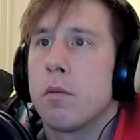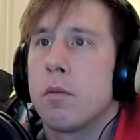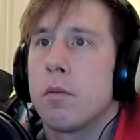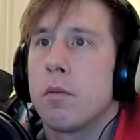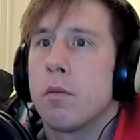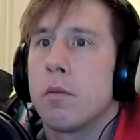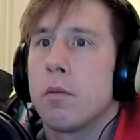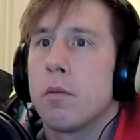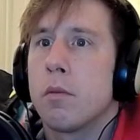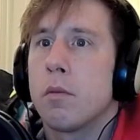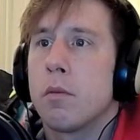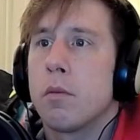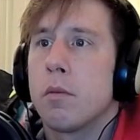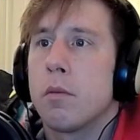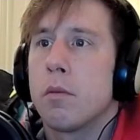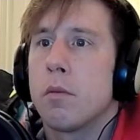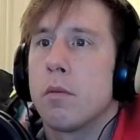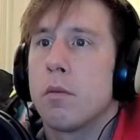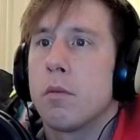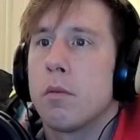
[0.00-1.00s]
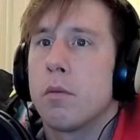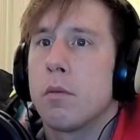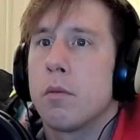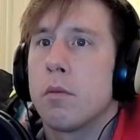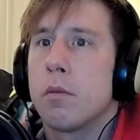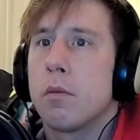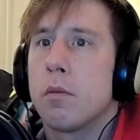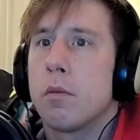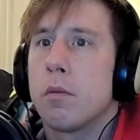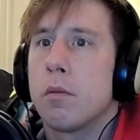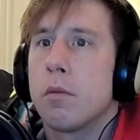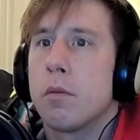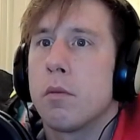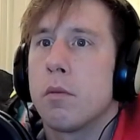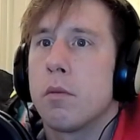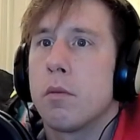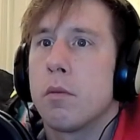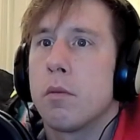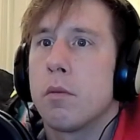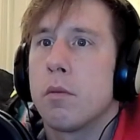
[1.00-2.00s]

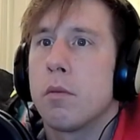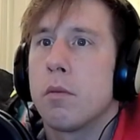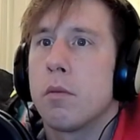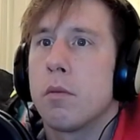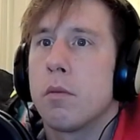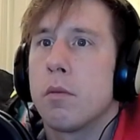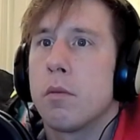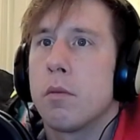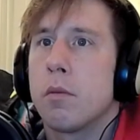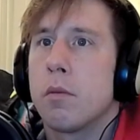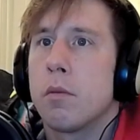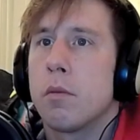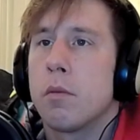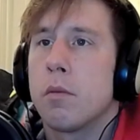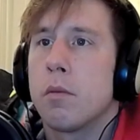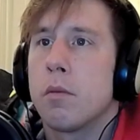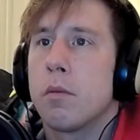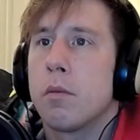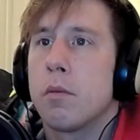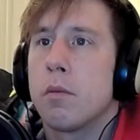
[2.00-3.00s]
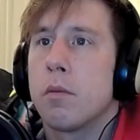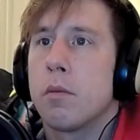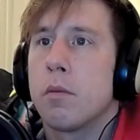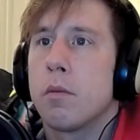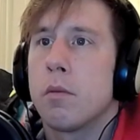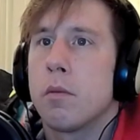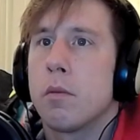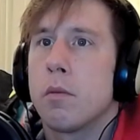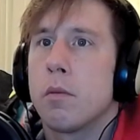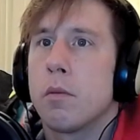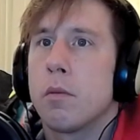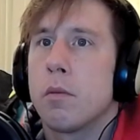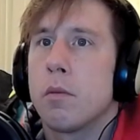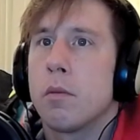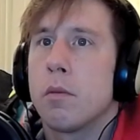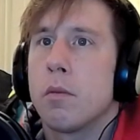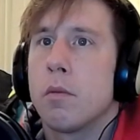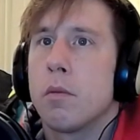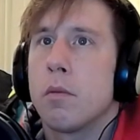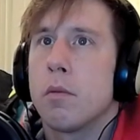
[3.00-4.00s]

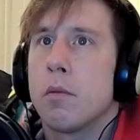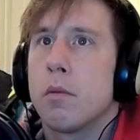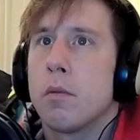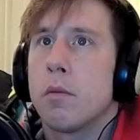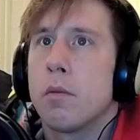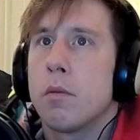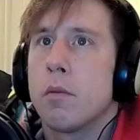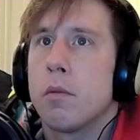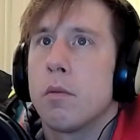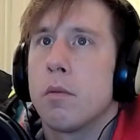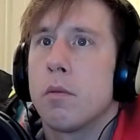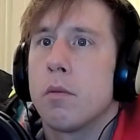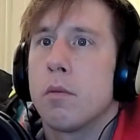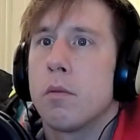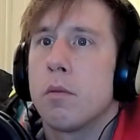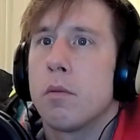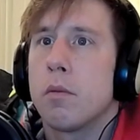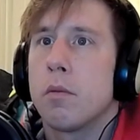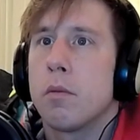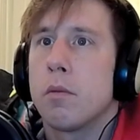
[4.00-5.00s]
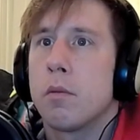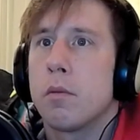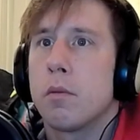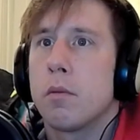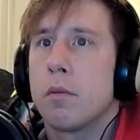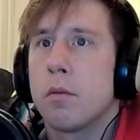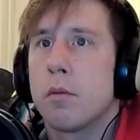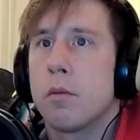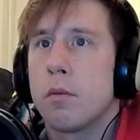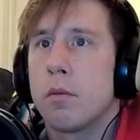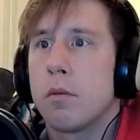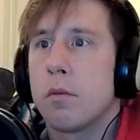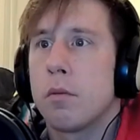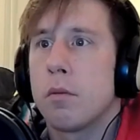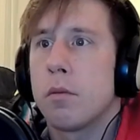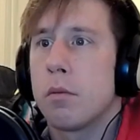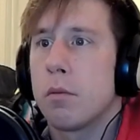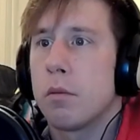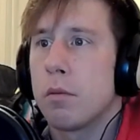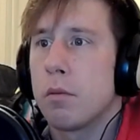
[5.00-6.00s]

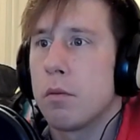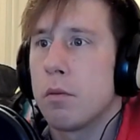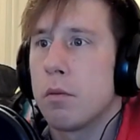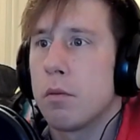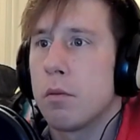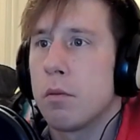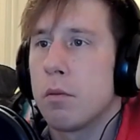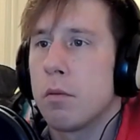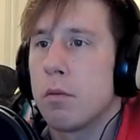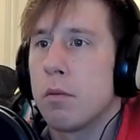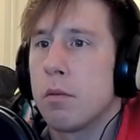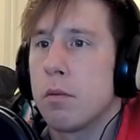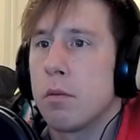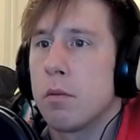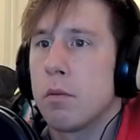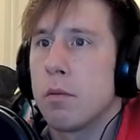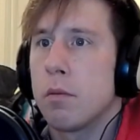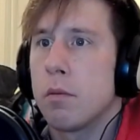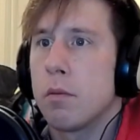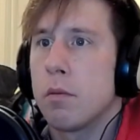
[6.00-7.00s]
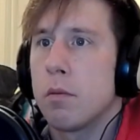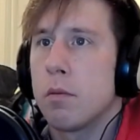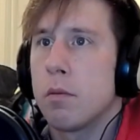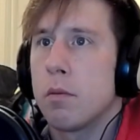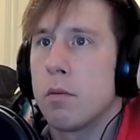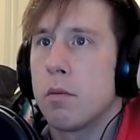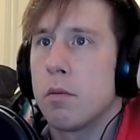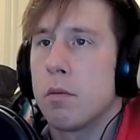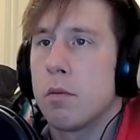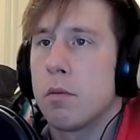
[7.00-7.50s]
(not speaking)